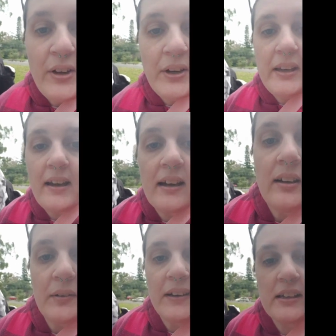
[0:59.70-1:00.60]
So yeah,
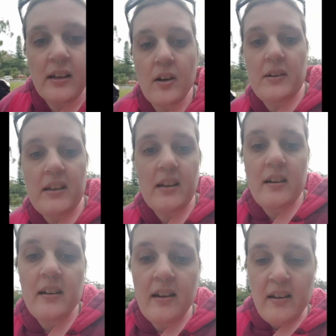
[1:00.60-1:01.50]
we're going
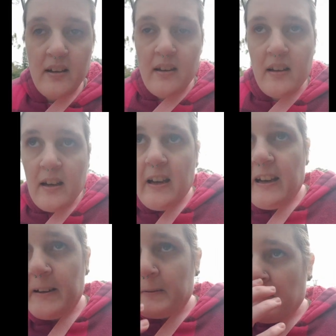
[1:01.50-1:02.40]

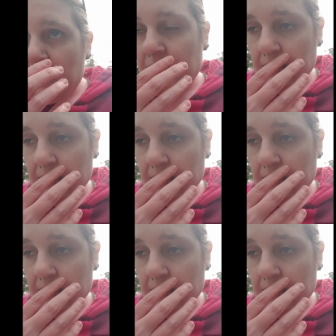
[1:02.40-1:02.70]
um,